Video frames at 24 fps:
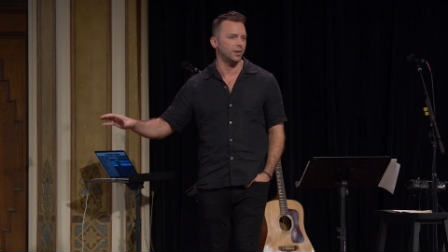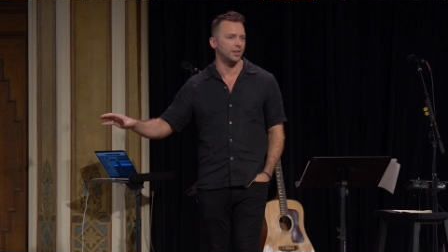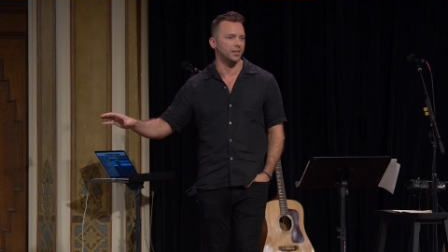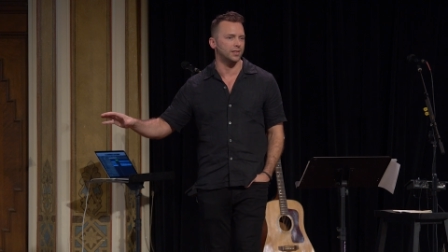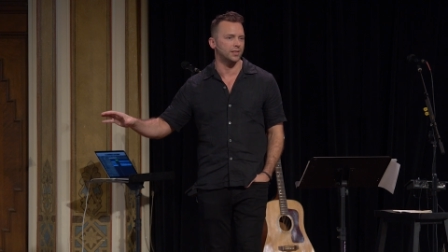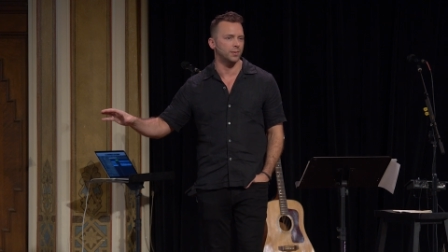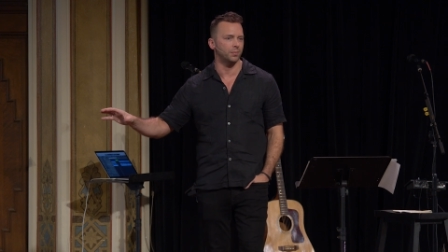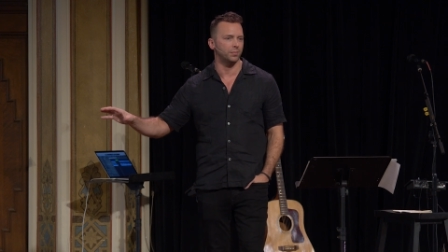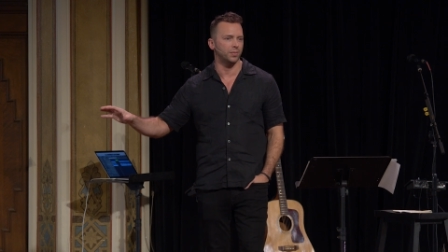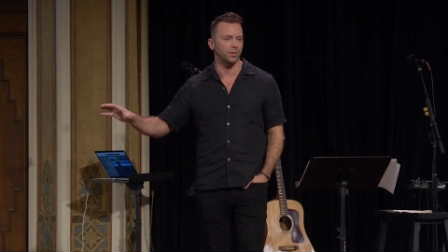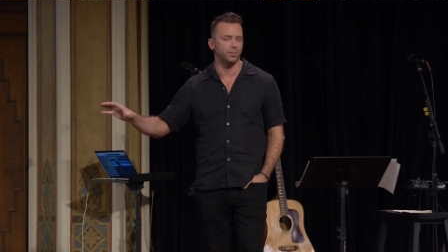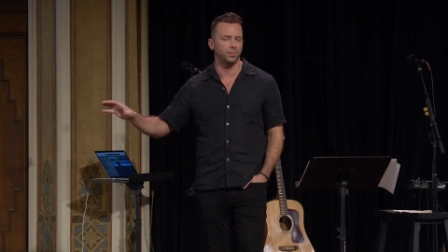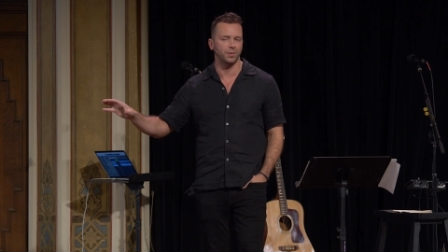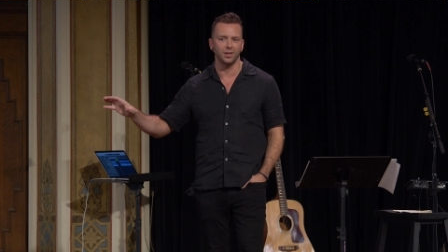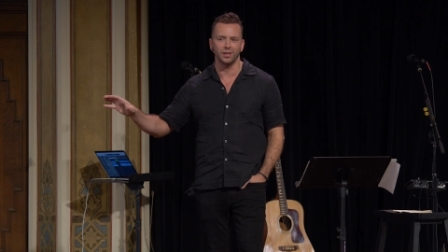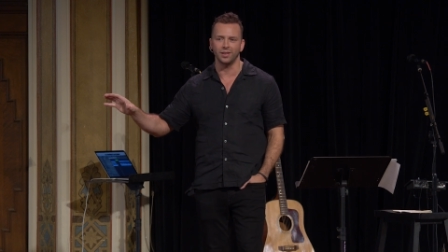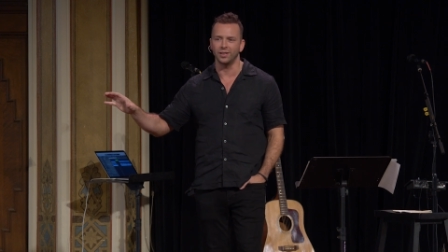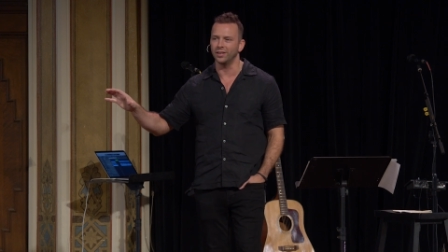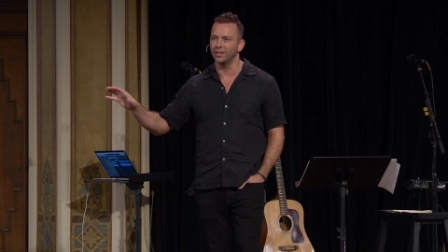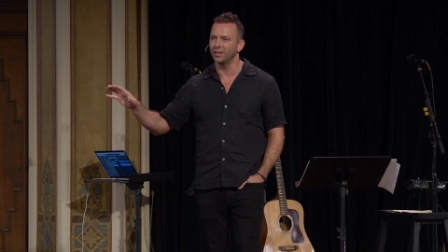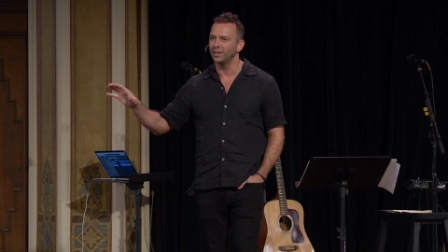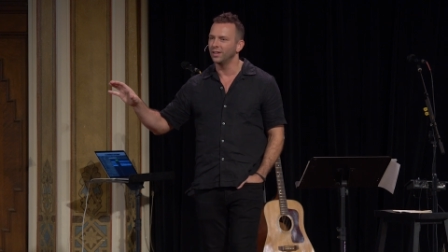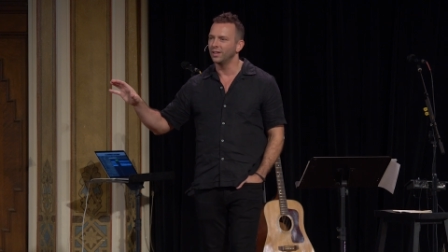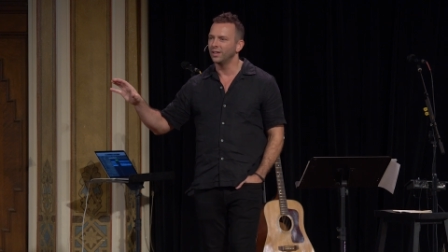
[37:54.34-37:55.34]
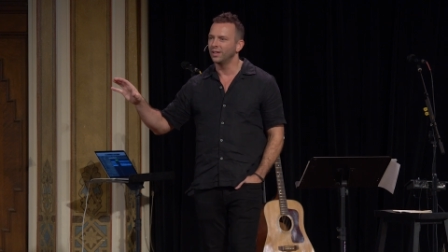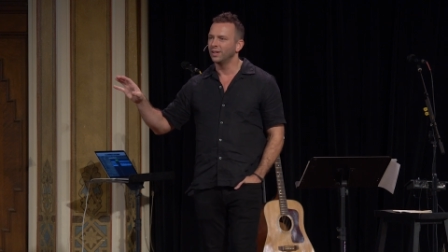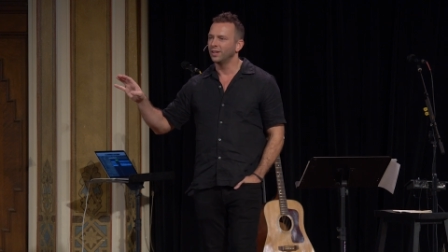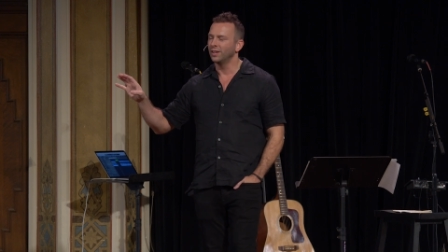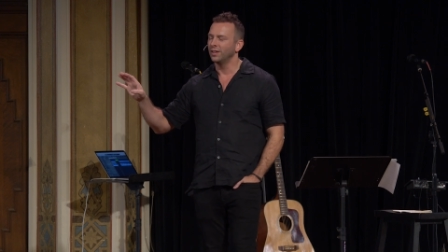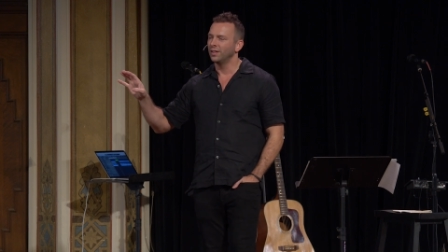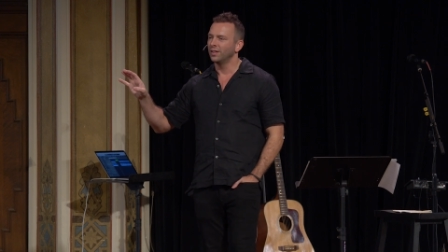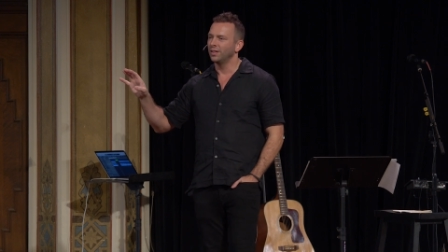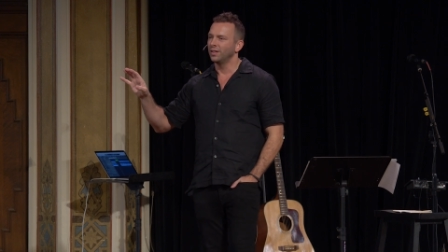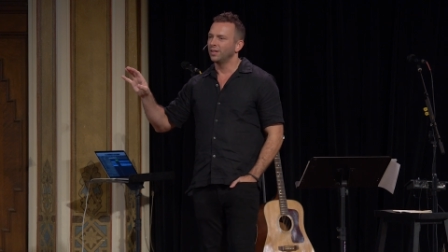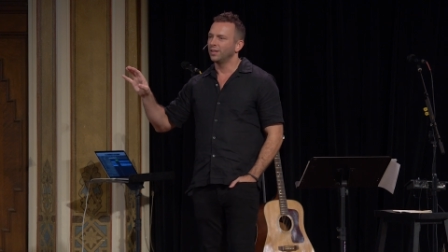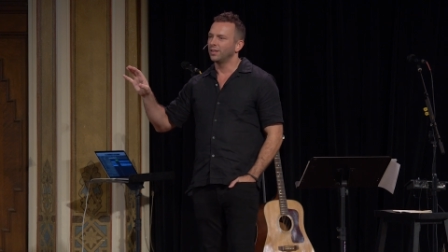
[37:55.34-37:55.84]
it's simply been
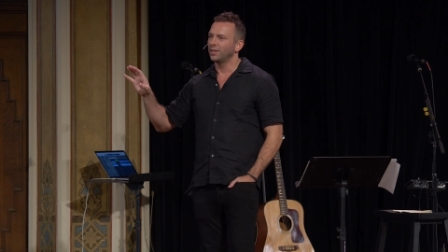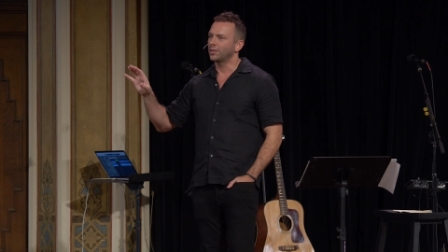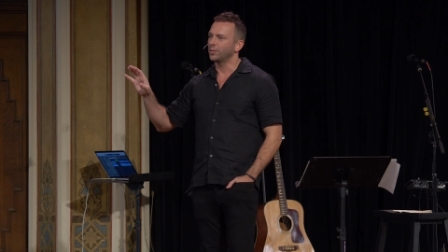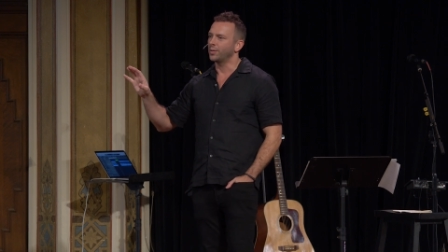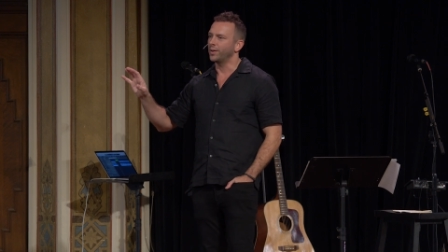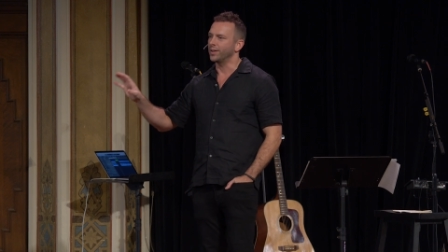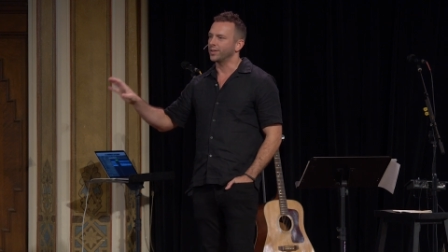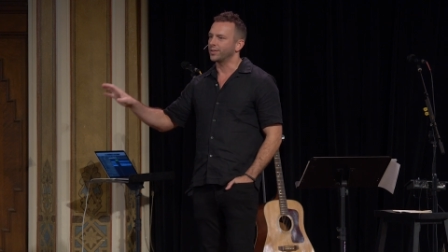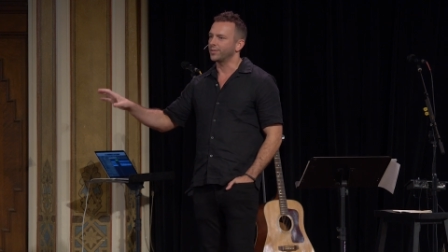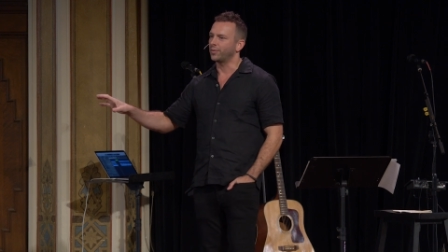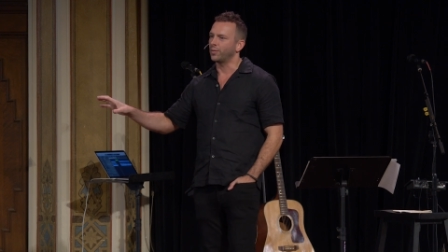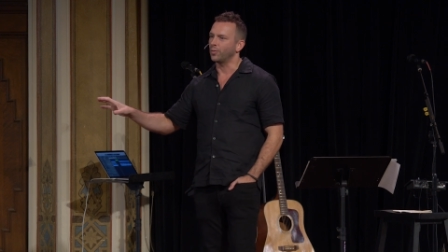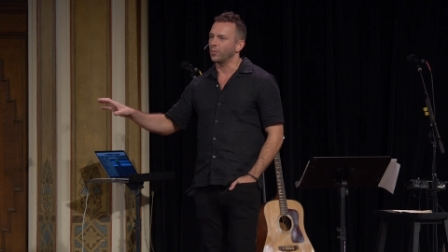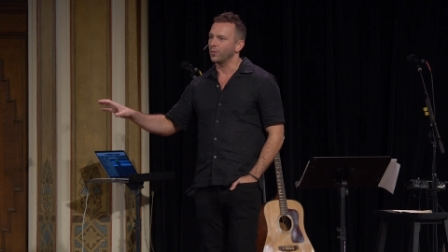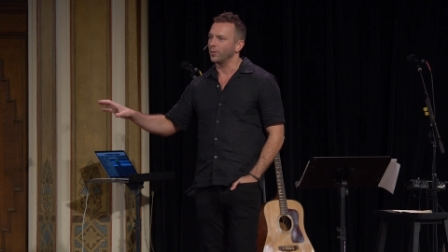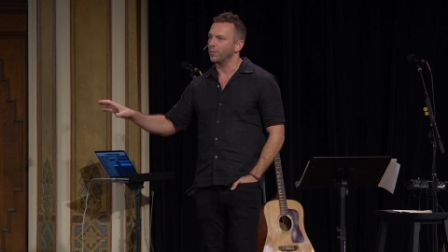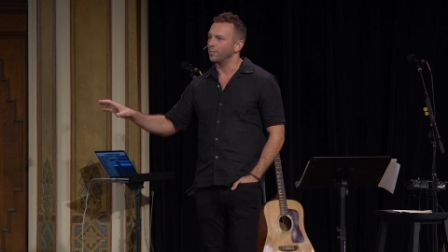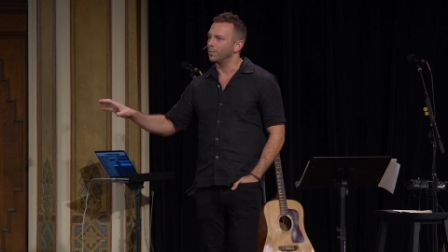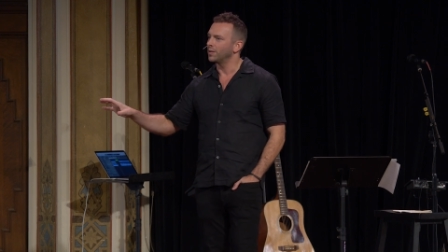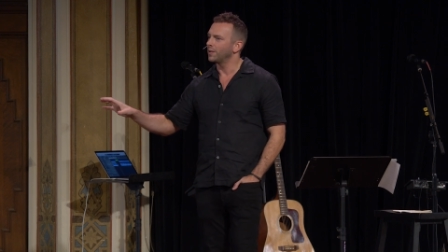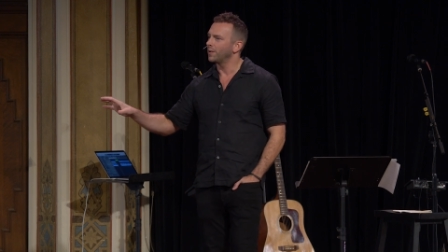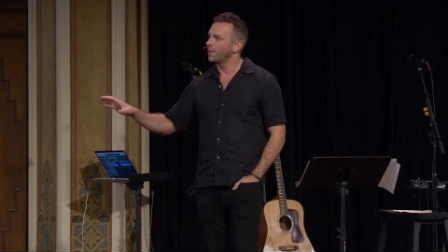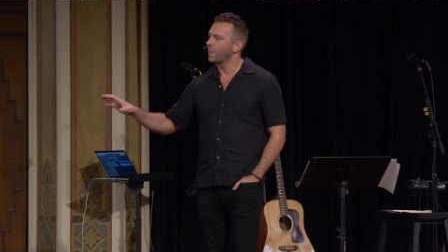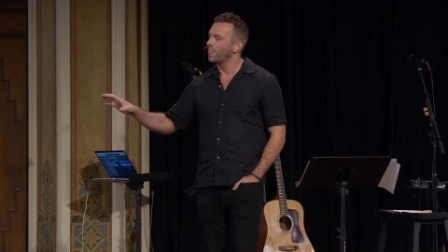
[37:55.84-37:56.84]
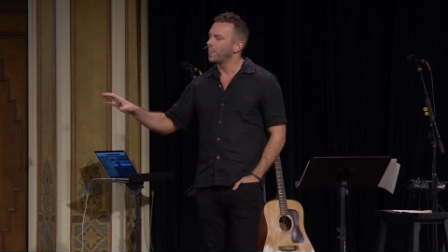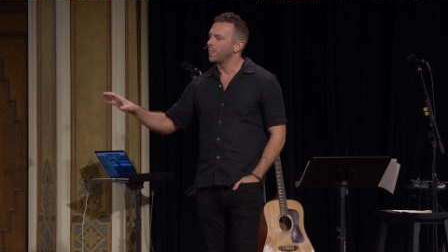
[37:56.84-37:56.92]
transformed.